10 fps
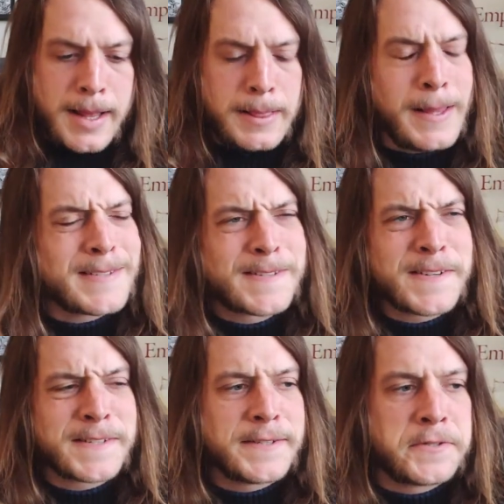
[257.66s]
let's
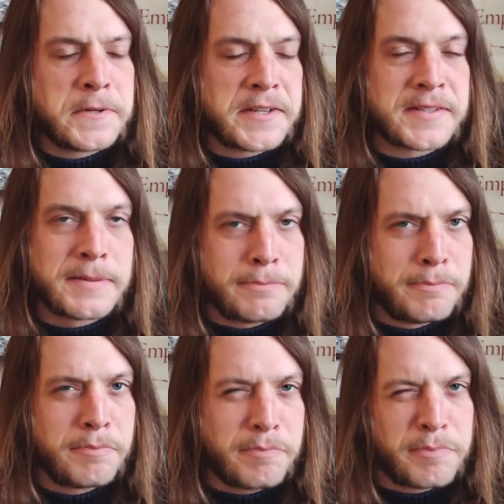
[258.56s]
just address the
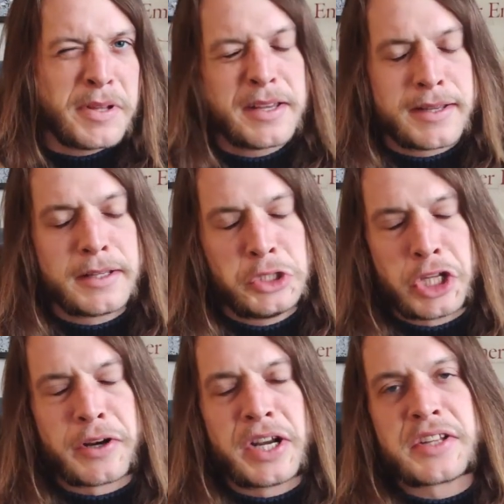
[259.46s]
big
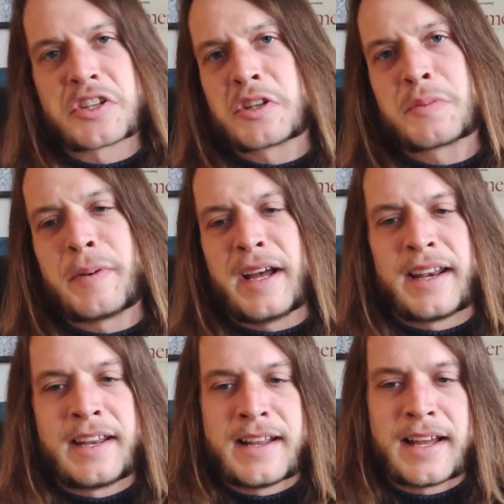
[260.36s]
glaring
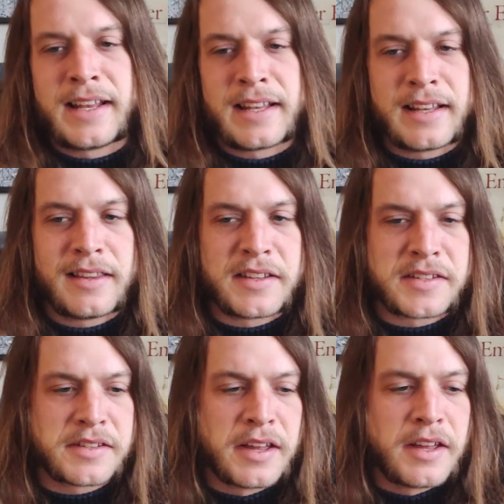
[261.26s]
spot on
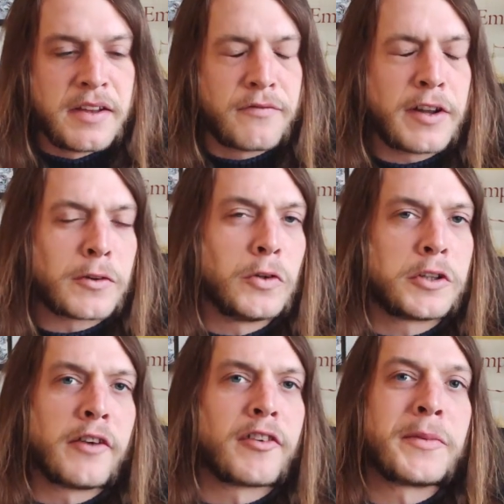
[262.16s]
this federal
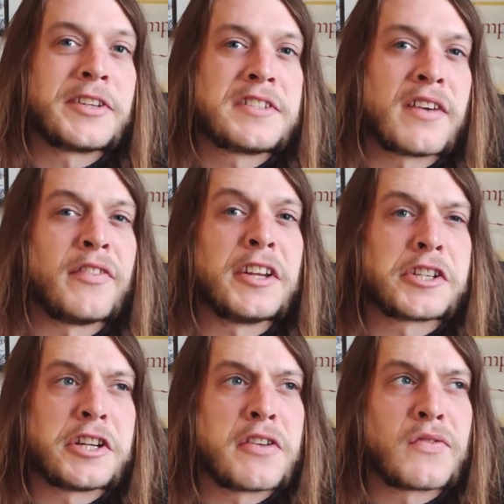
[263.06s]
government
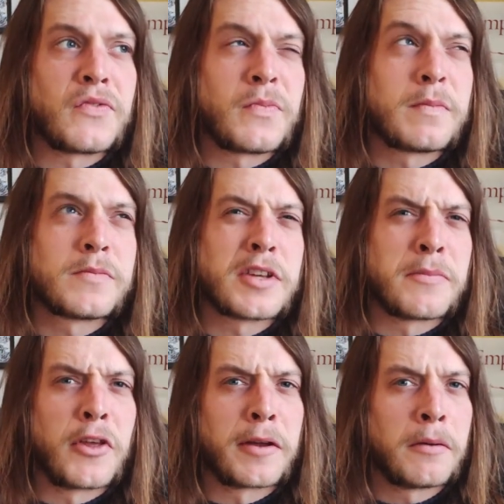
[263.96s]
definition of
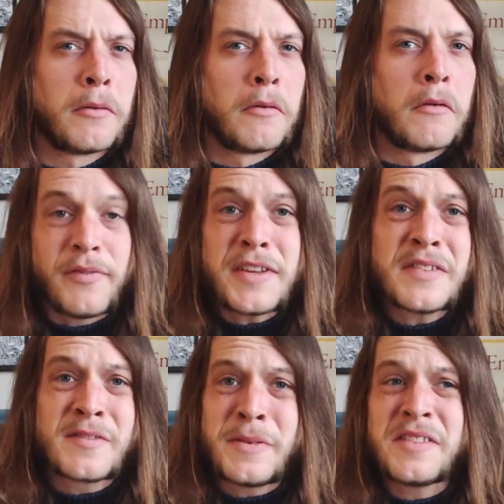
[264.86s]
something.
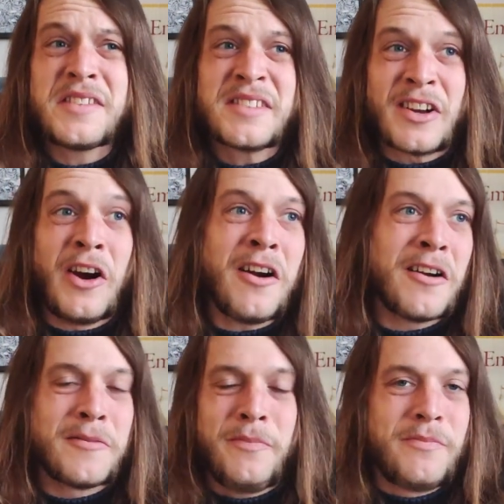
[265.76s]
Invasive species
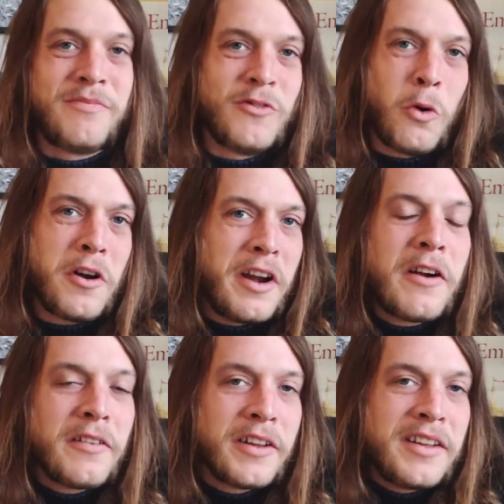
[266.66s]
are
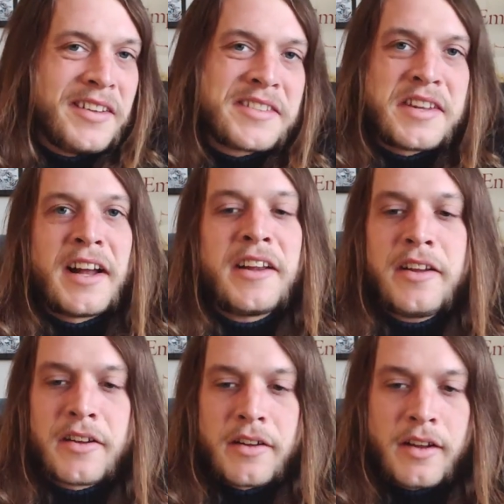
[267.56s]
ordinarily
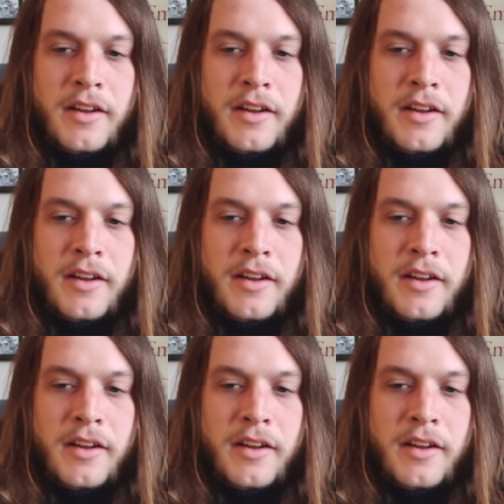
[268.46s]
exotic,